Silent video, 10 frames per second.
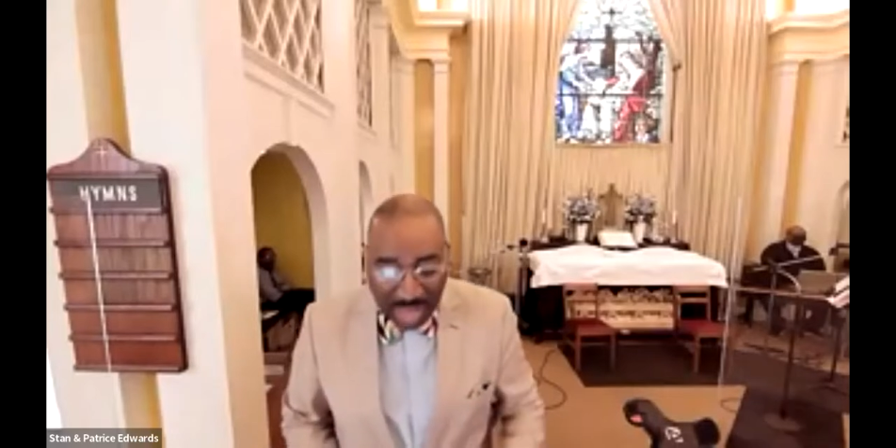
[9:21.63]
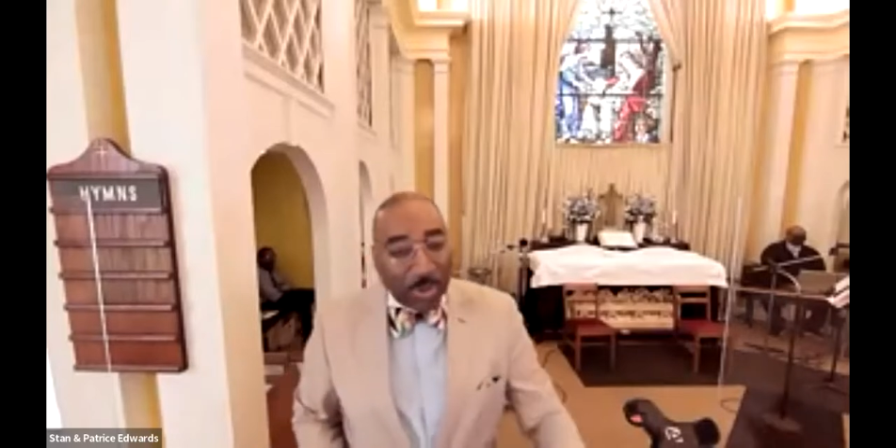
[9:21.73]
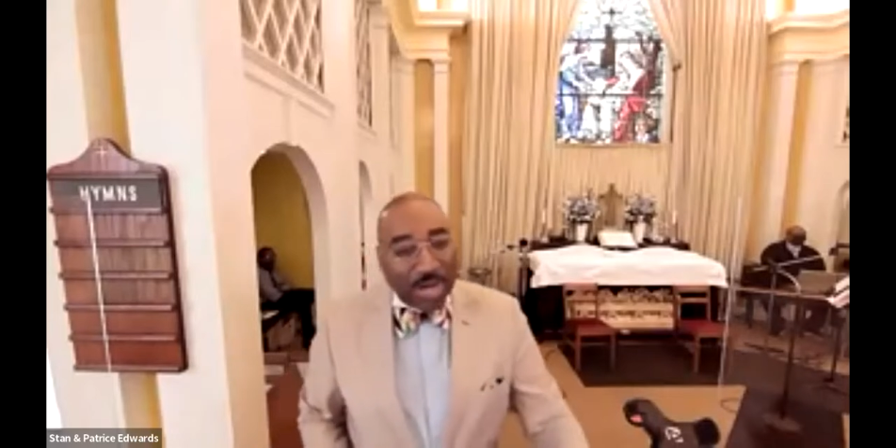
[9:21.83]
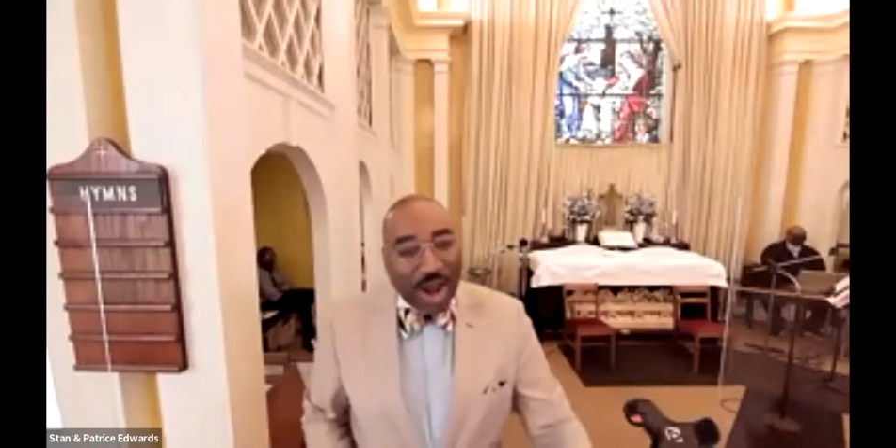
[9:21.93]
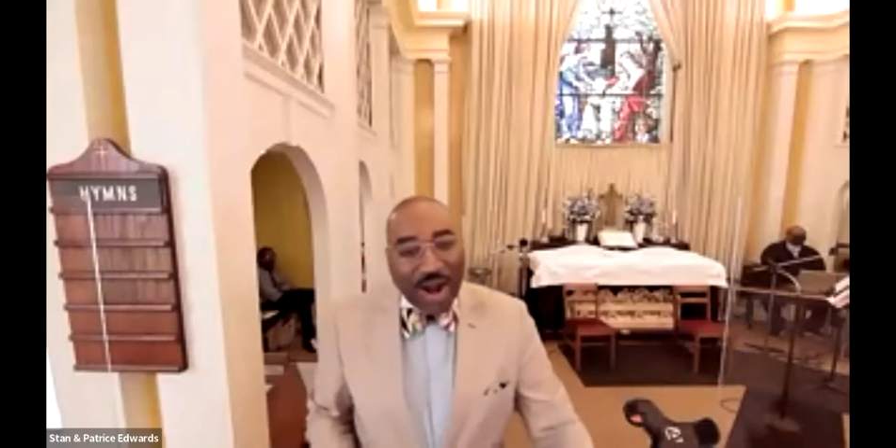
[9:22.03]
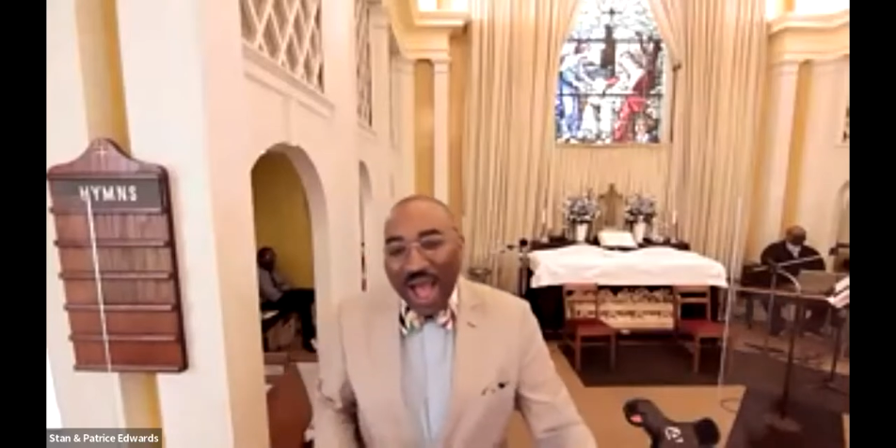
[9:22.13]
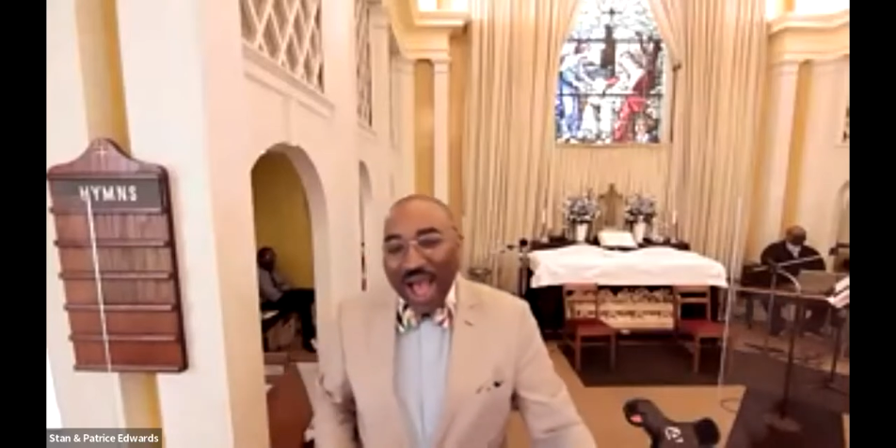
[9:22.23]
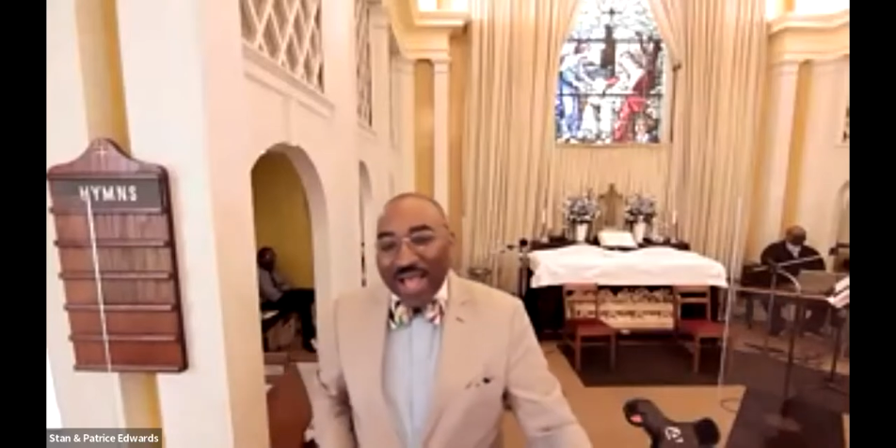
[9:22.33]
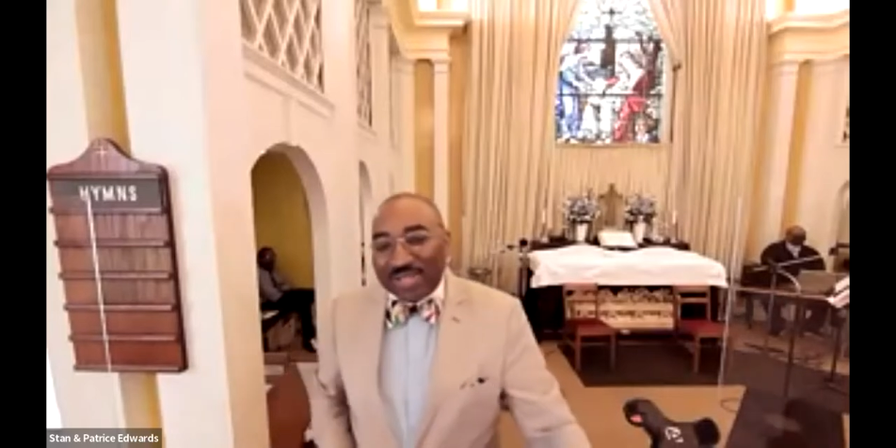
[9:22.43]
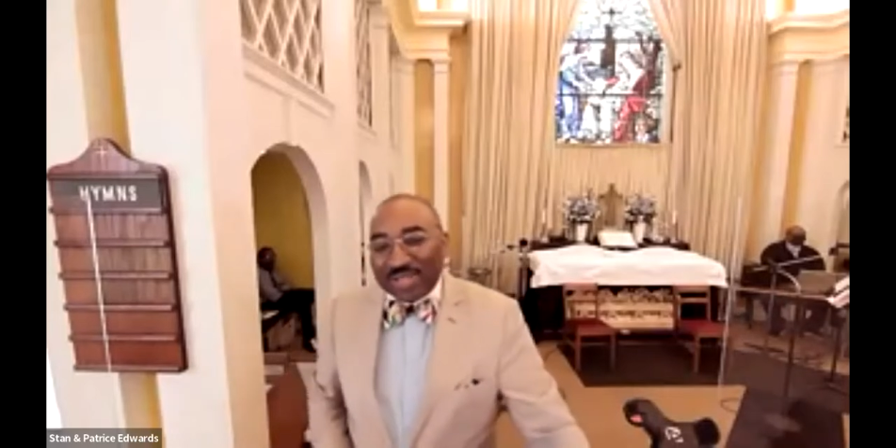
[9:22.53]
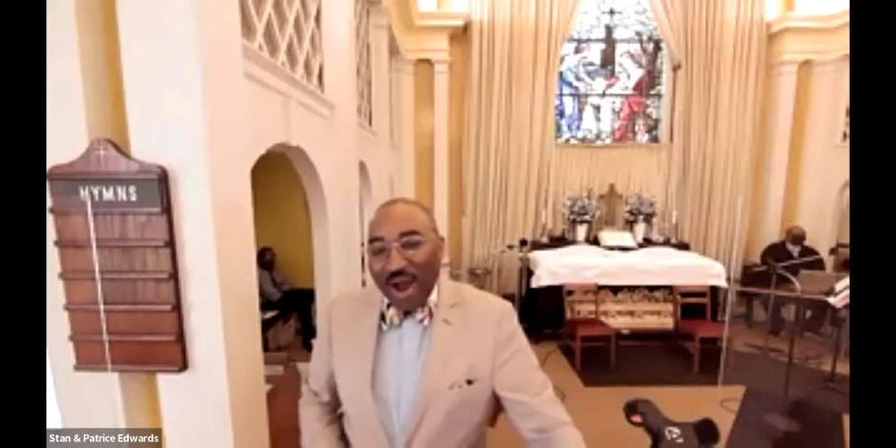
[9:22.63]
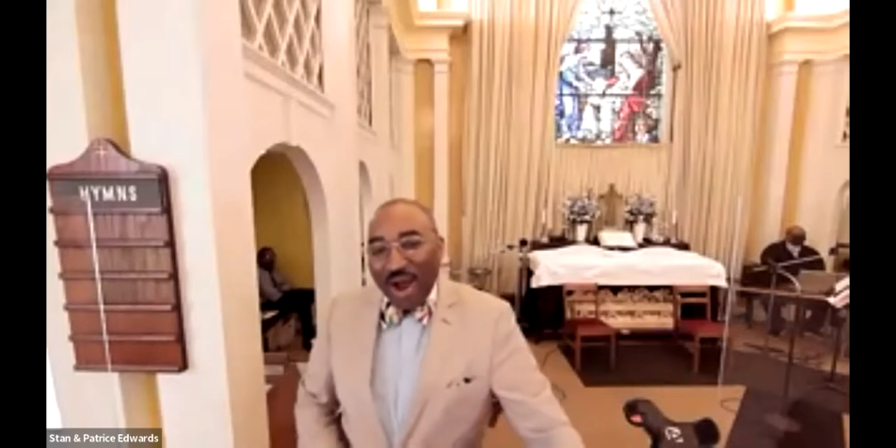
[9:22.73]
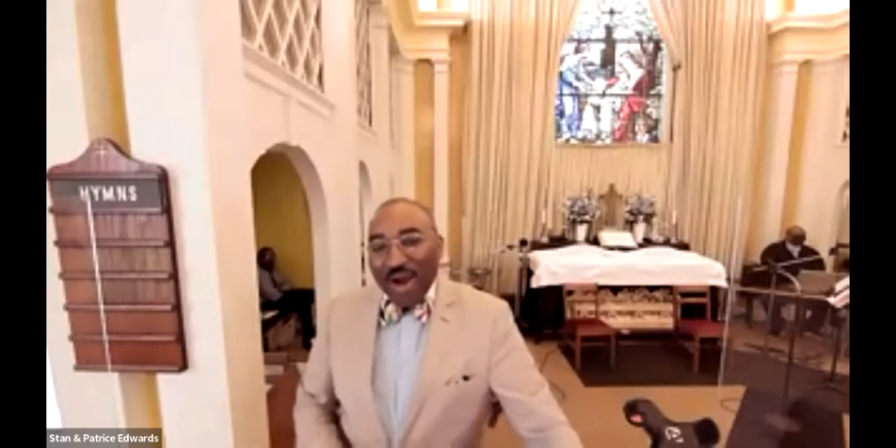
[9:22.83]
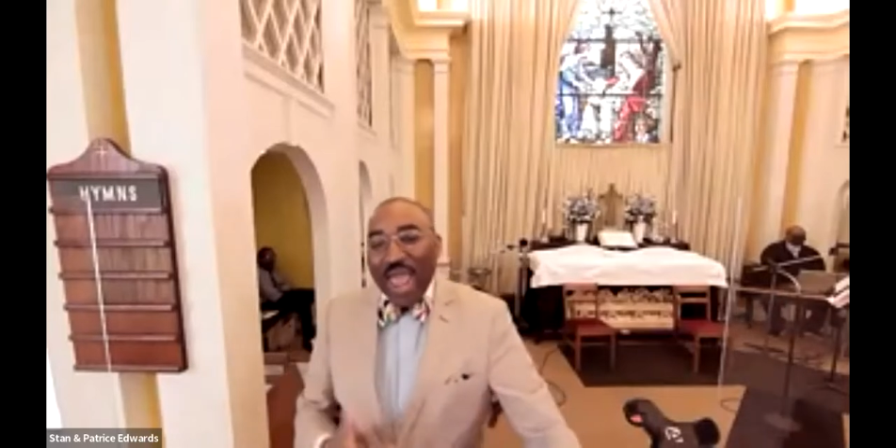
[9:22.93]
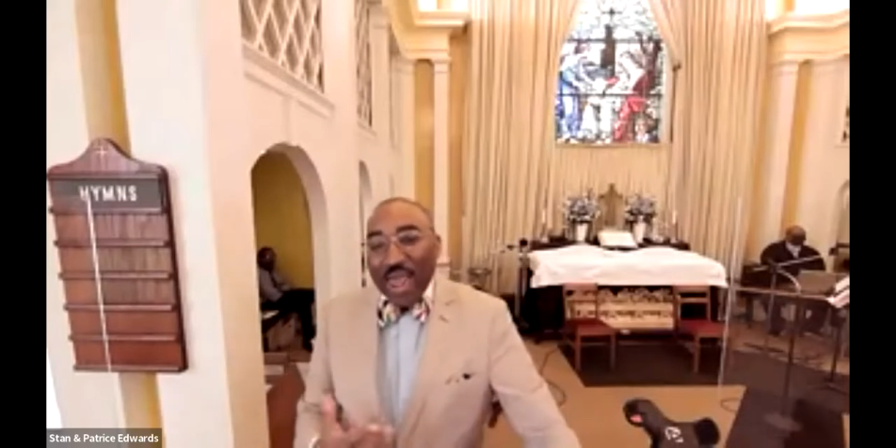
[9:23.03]
And when our eyes
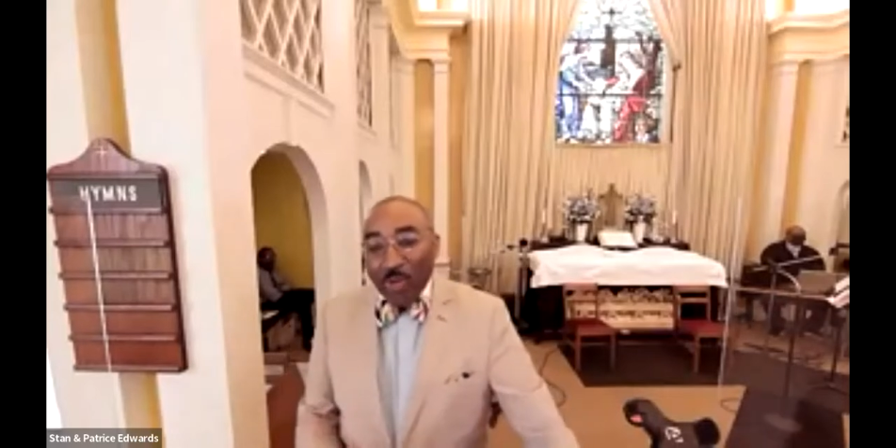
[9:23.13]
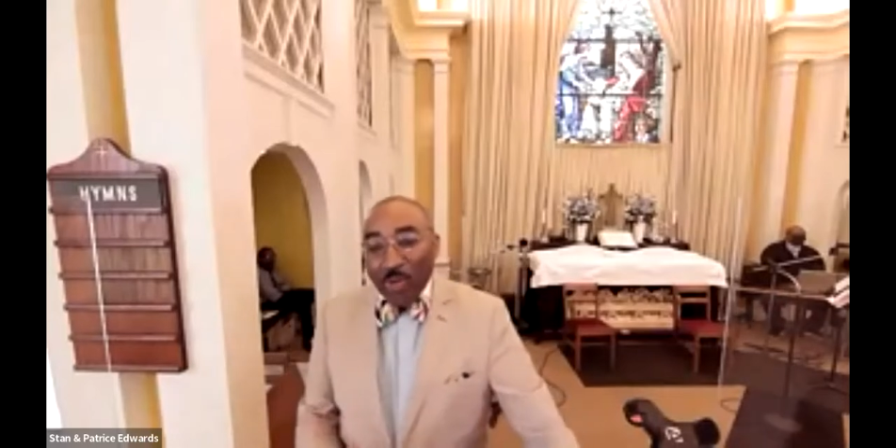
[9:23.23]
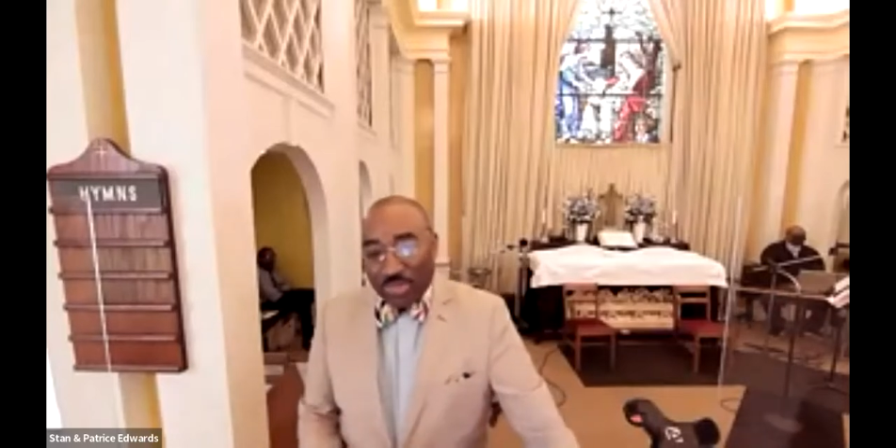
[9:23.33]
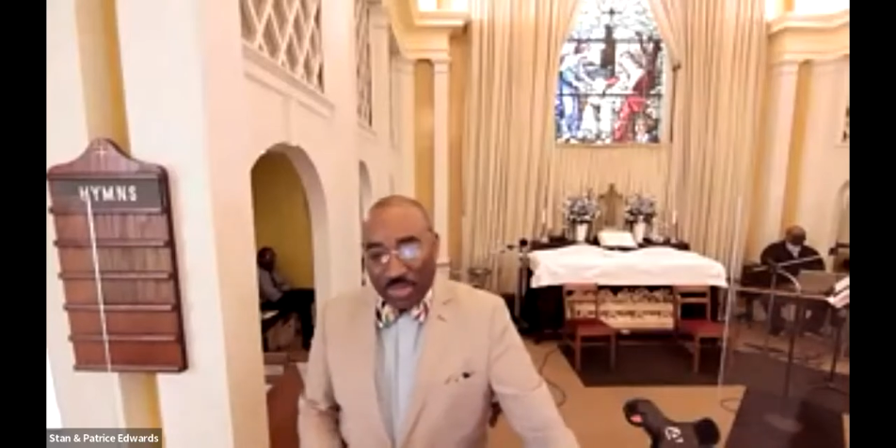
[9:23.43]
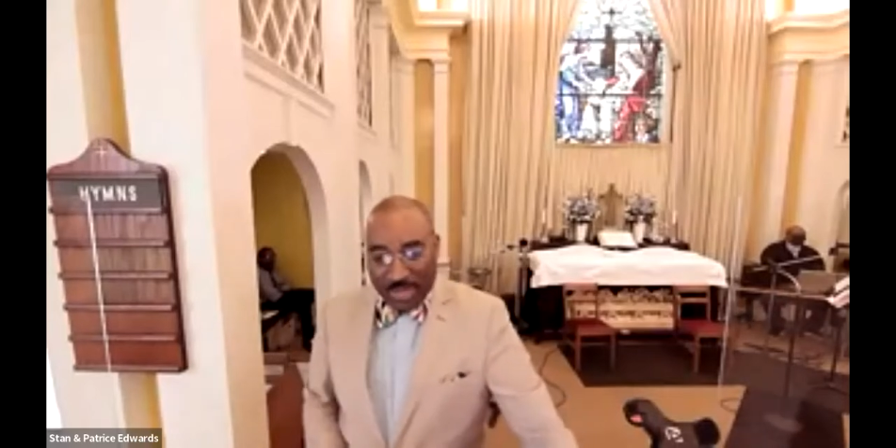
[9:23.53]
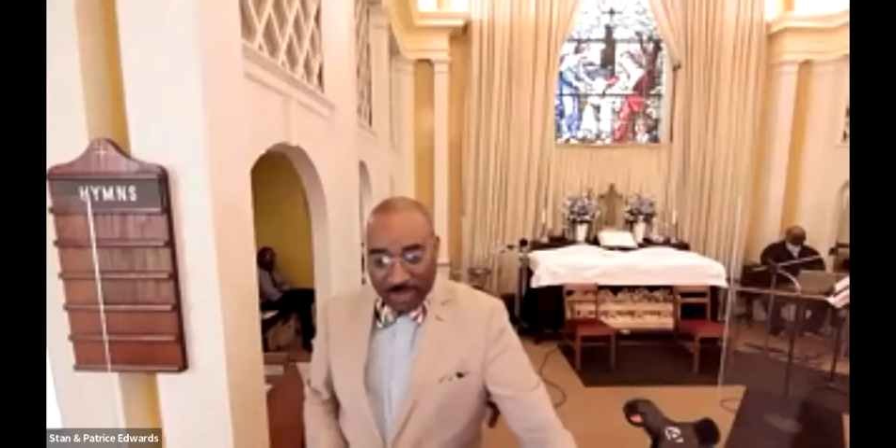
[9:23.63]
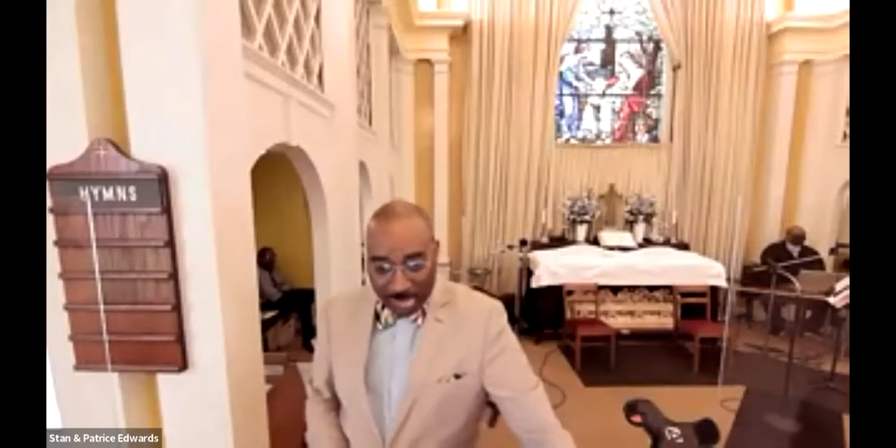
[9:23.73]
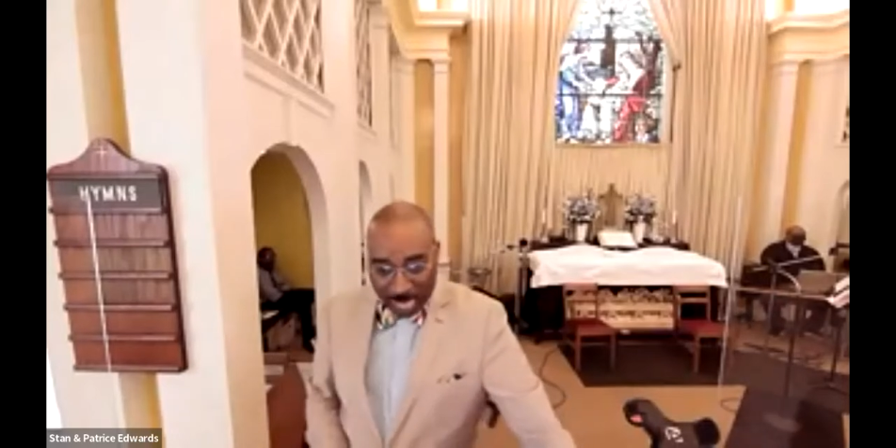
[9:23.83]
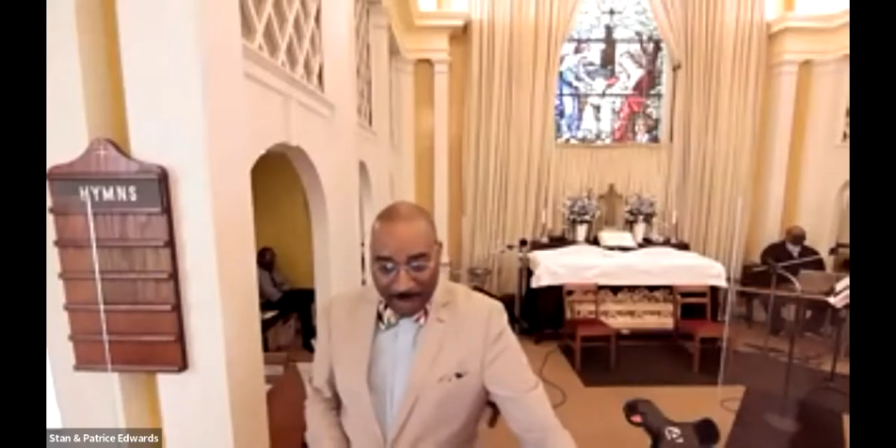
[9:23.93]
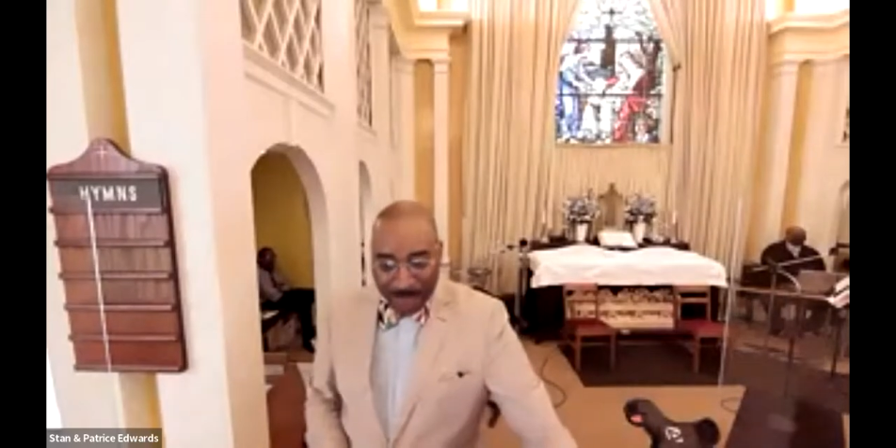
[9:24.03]
are healthy,